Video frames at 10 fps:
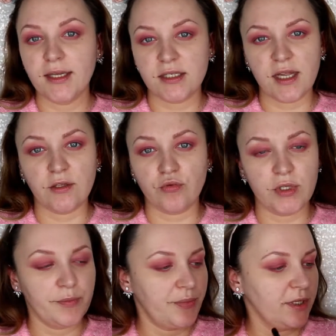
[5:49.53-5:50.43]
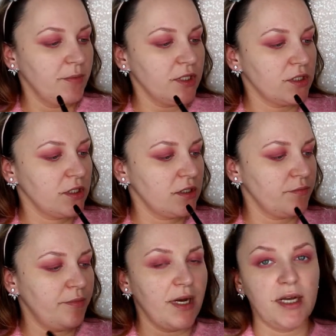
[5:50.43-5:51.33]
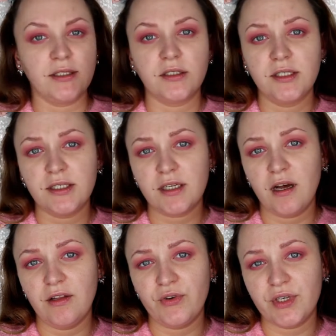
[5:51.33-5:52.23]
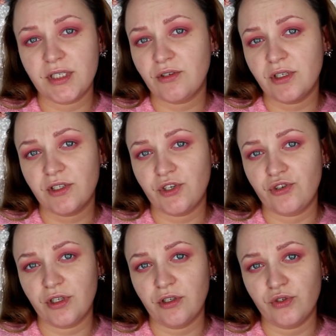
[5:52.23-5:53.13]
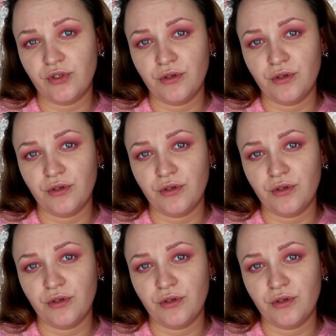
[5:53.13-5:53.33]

It's not really pigmented, but this color is transitional,